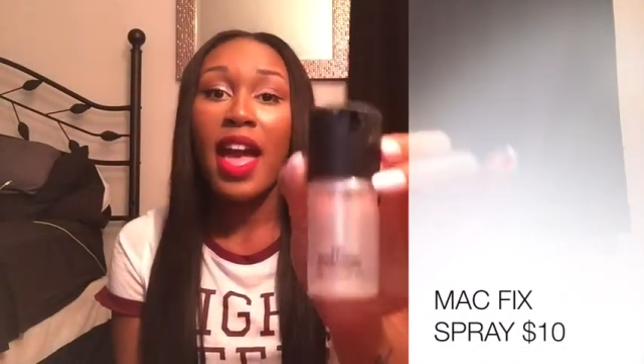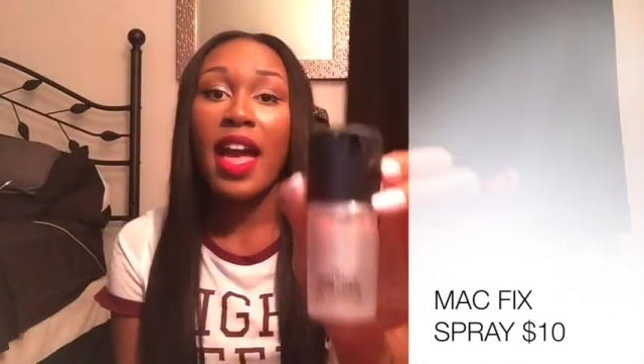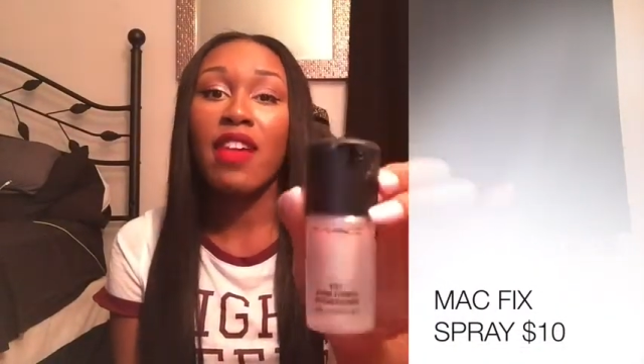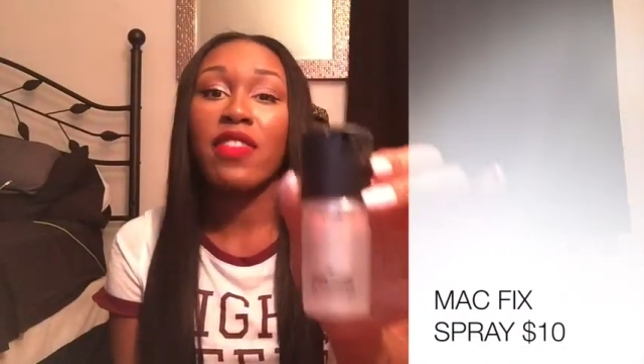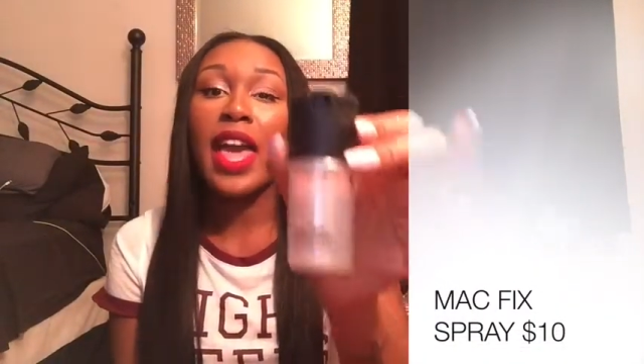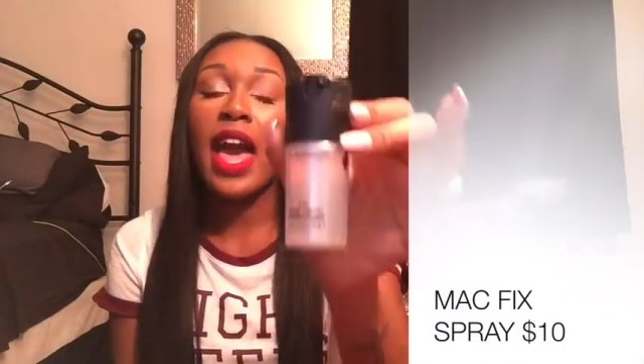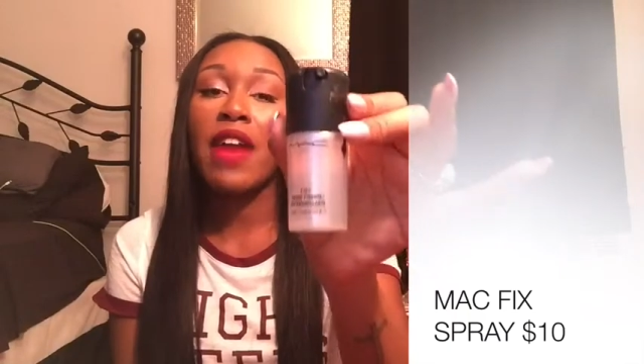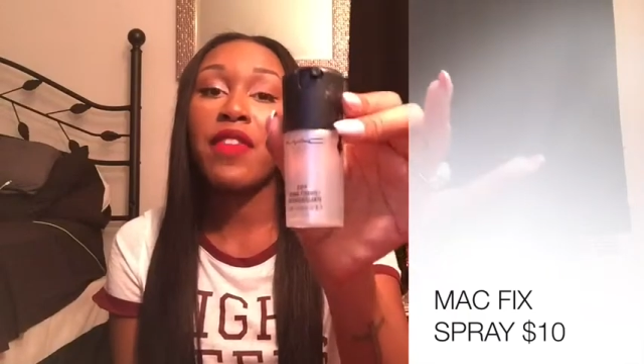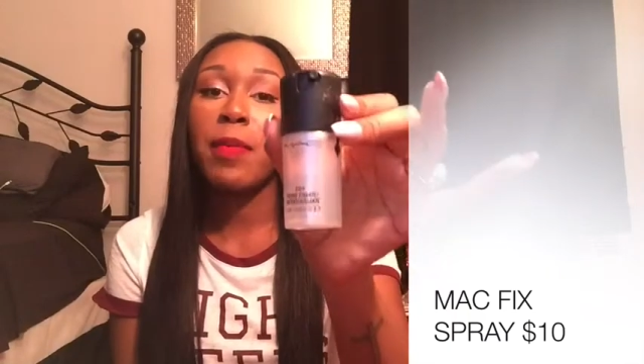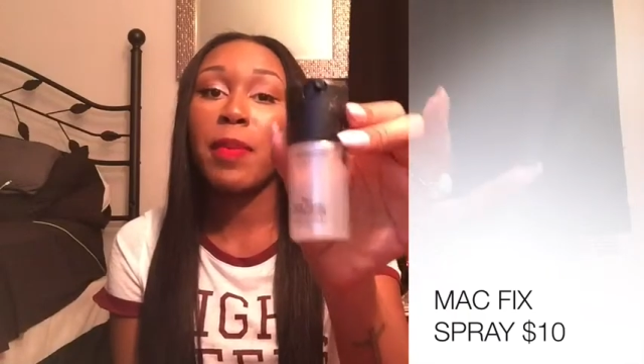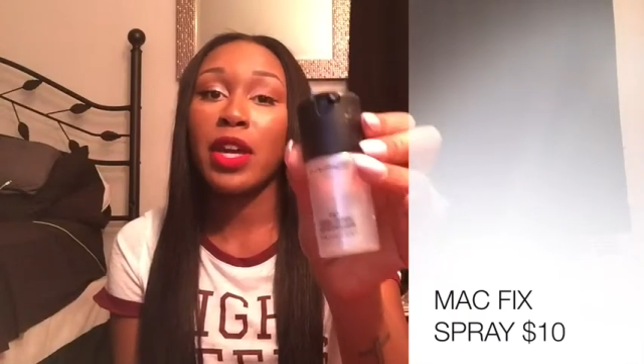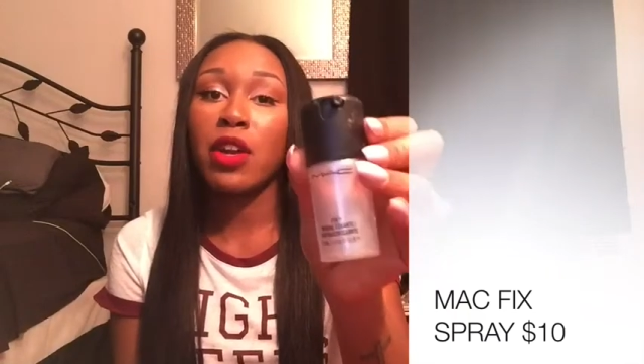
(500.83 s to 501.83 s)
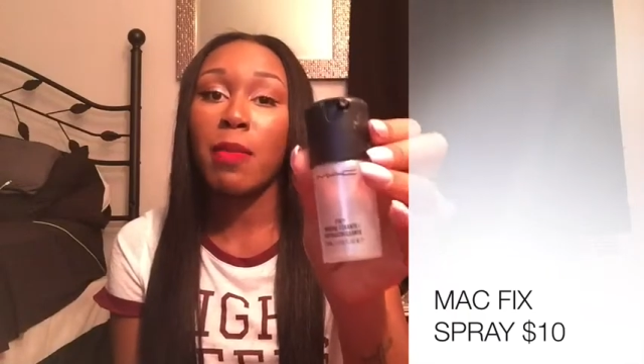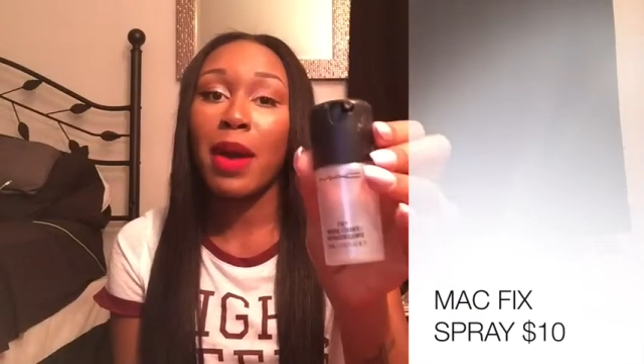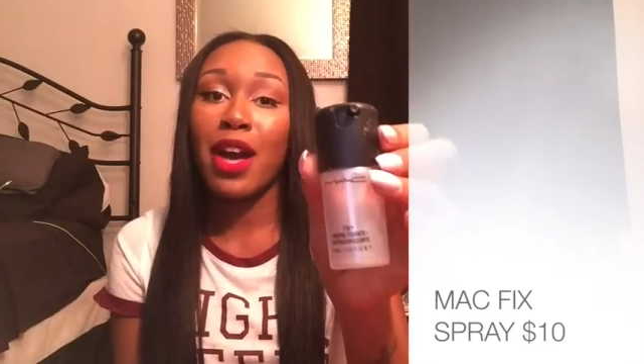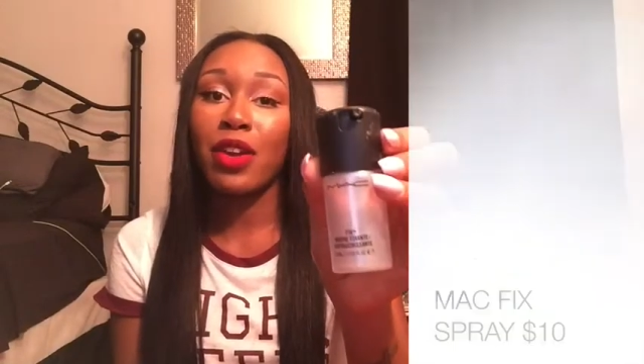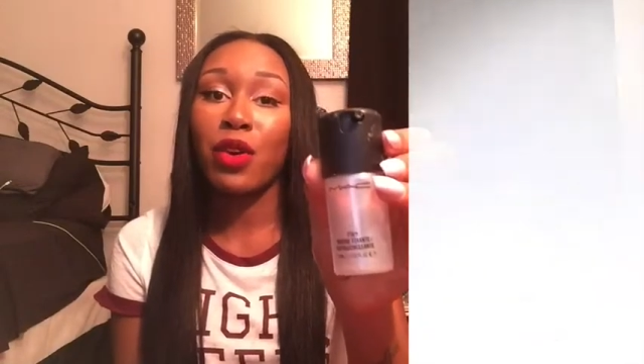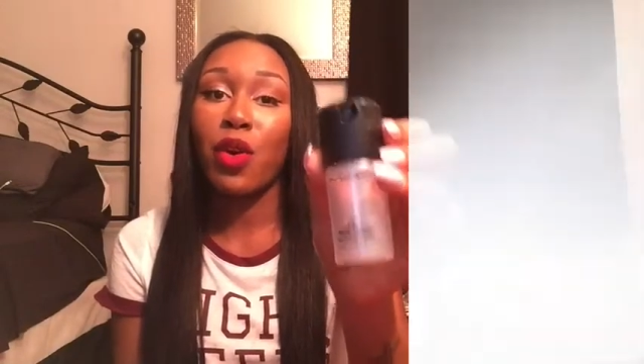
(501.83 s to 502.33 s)
and they have a bigger
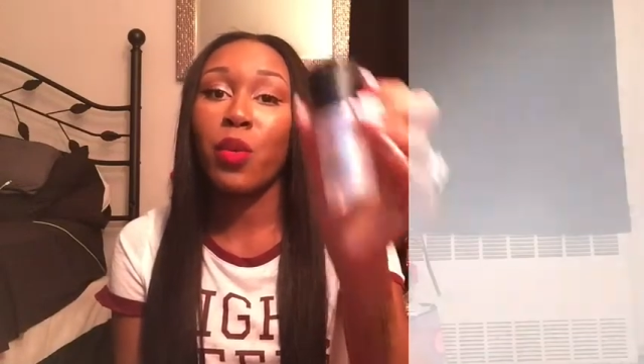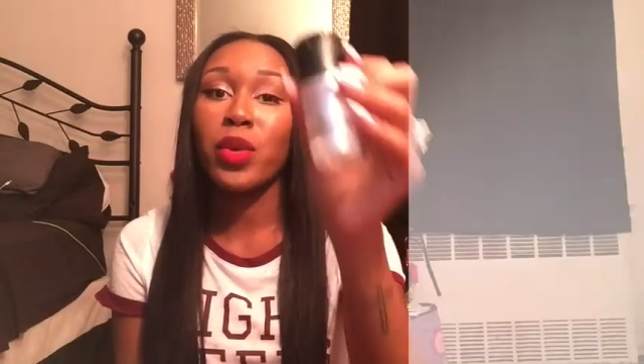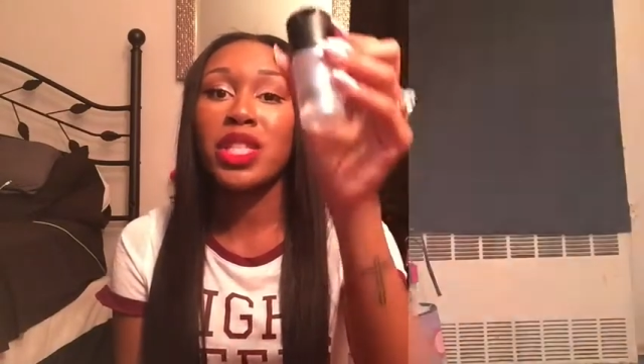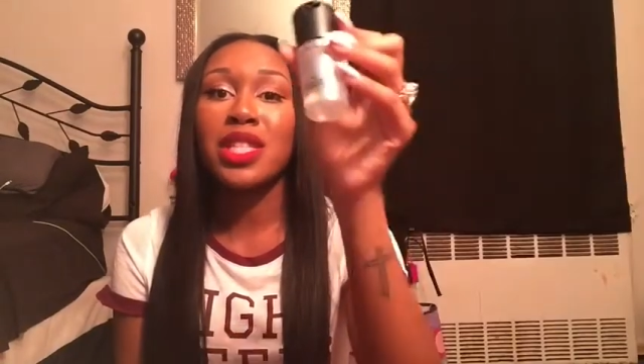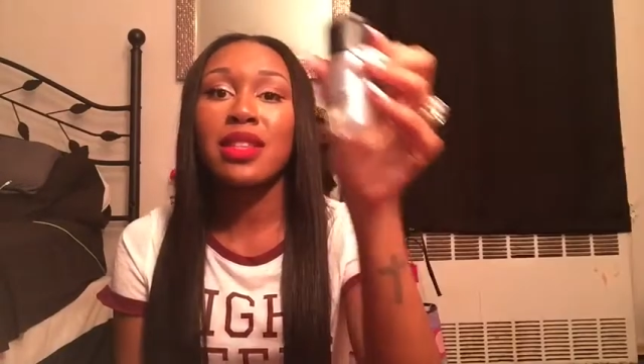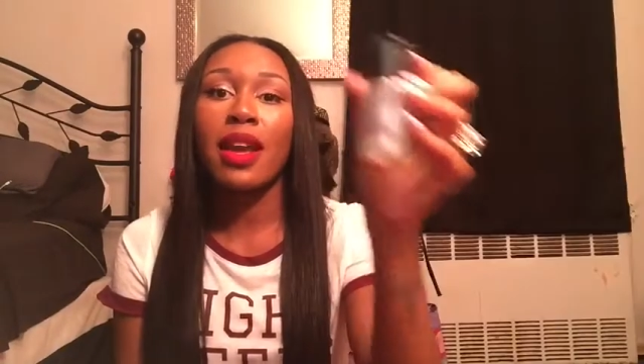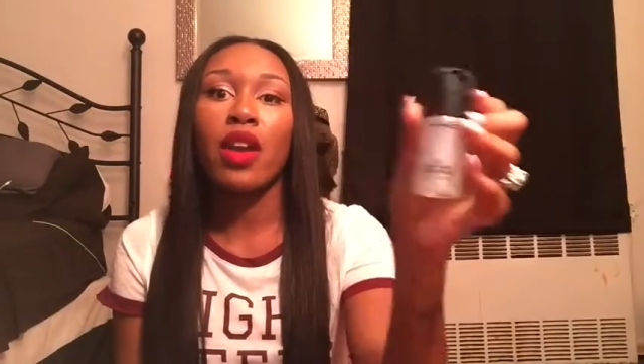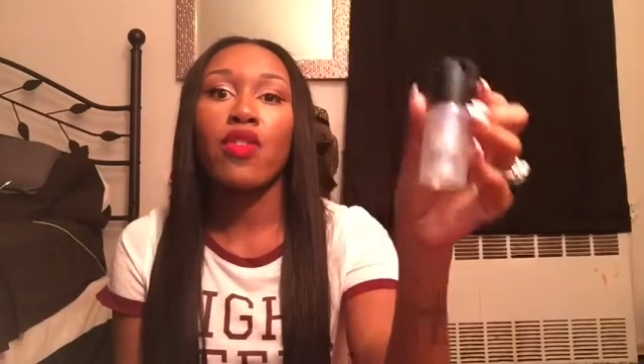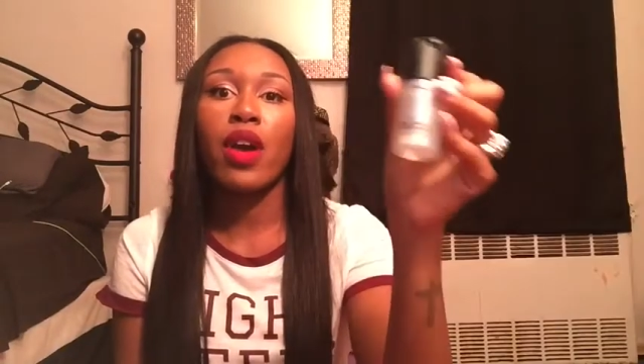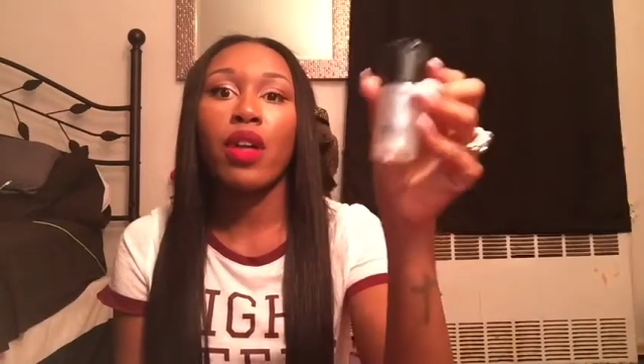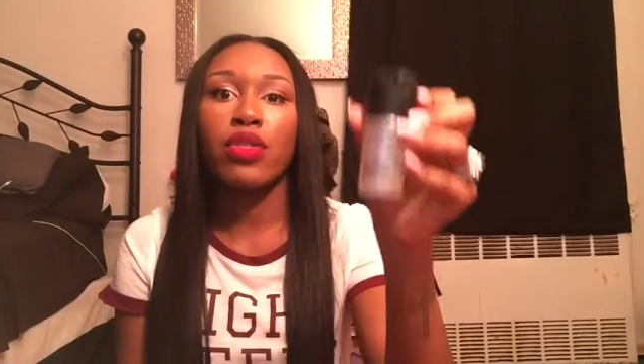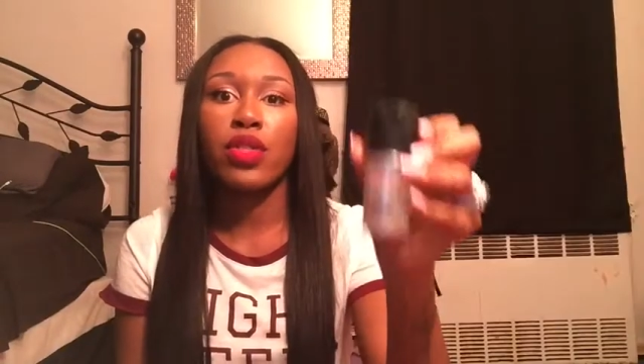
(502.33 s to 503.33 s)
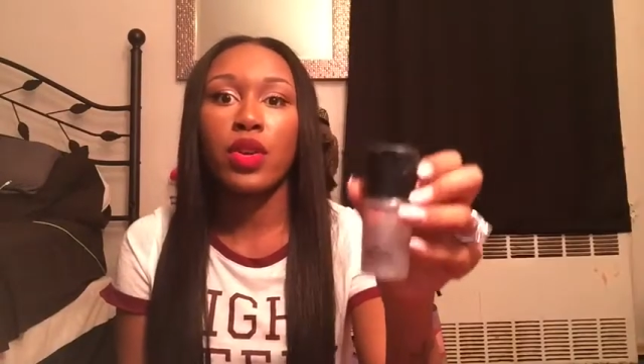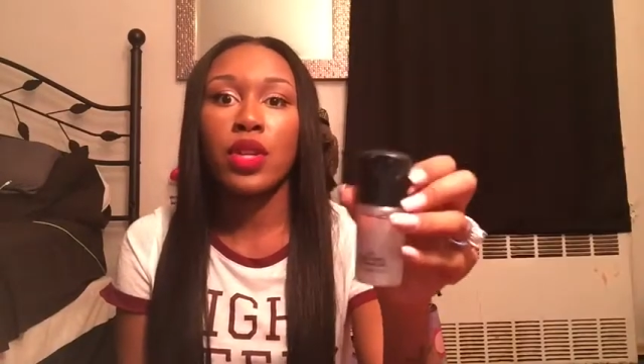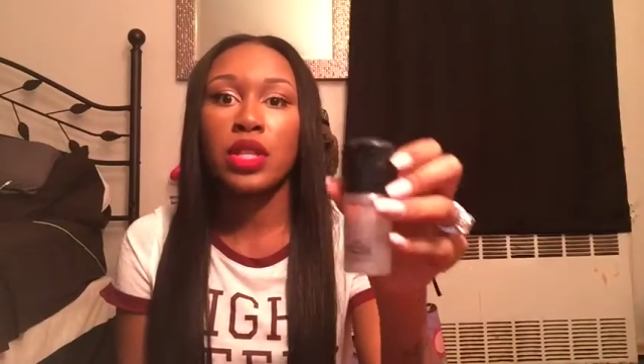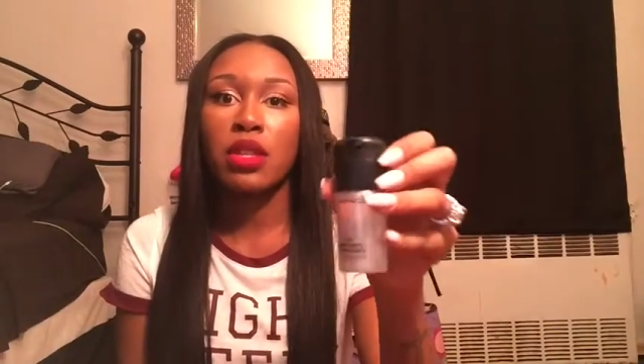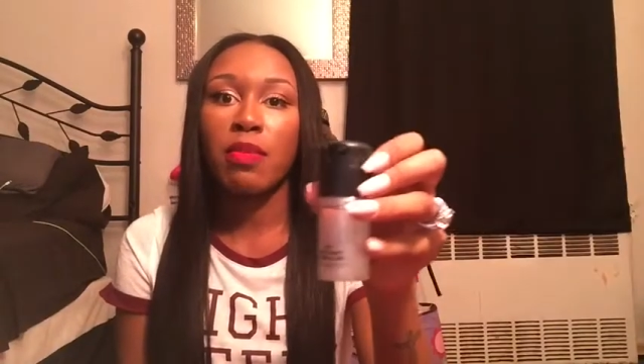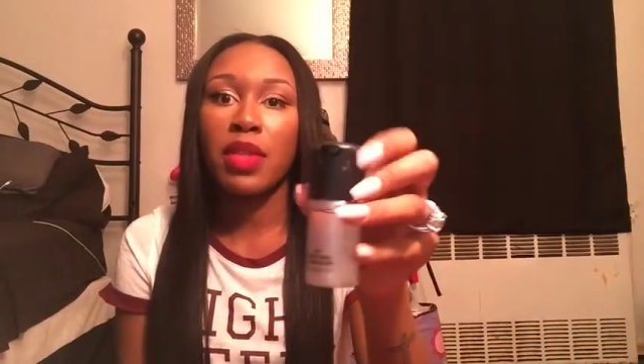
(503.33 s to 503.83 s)
bottle which is like around
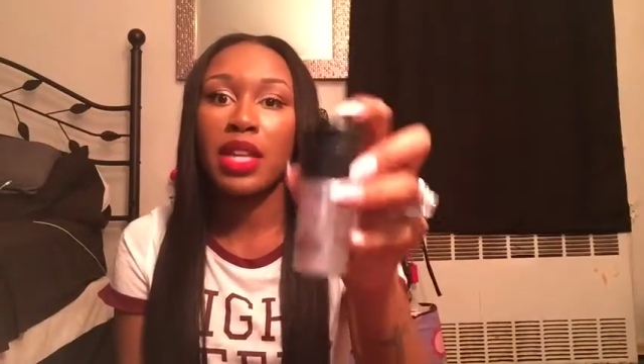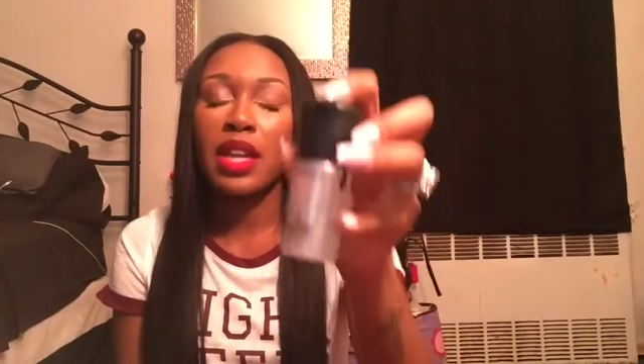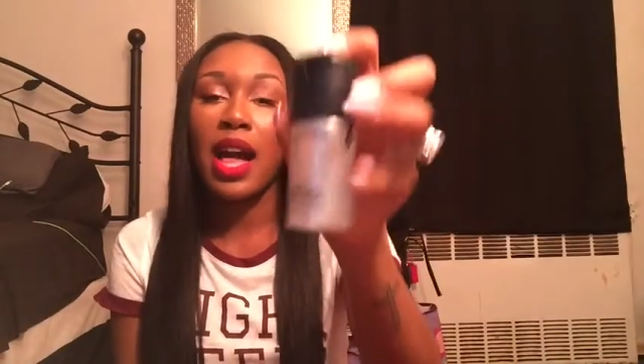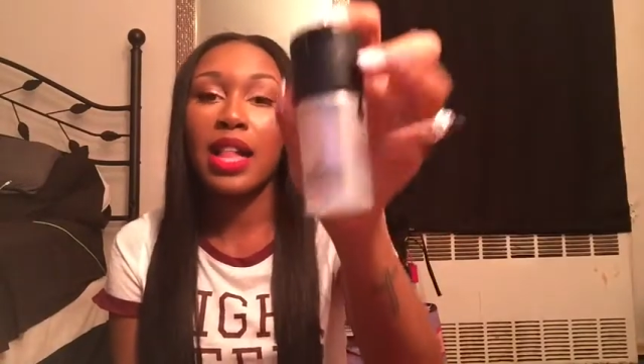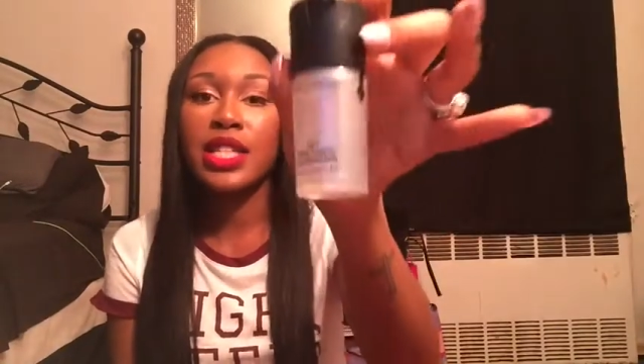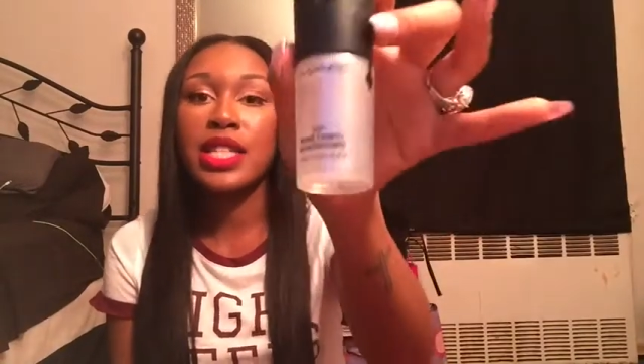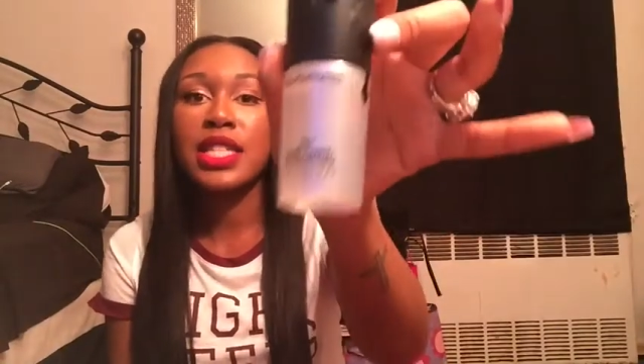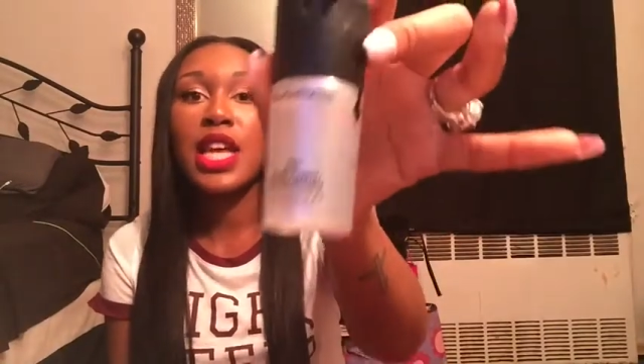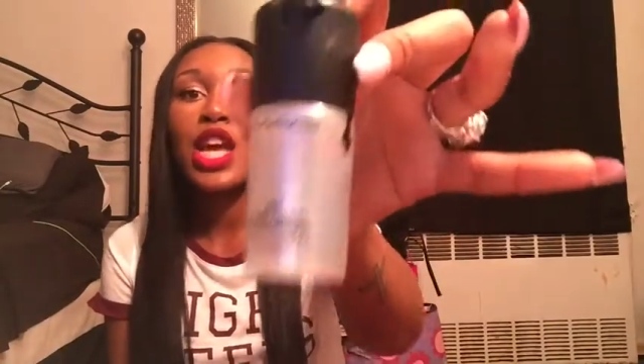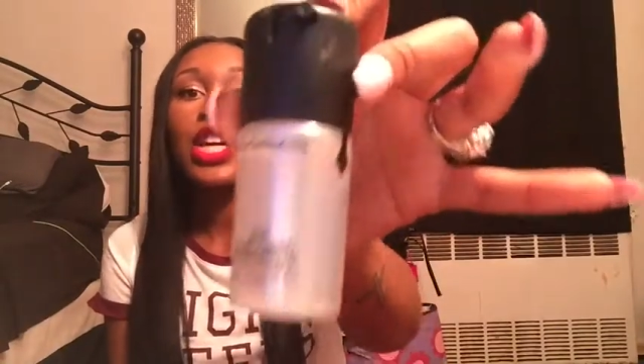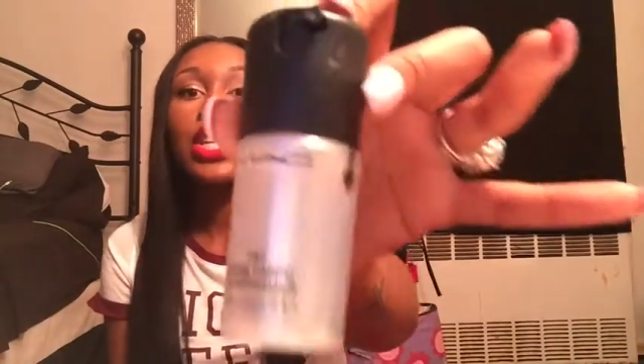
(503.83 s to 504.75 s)
30 something dollars.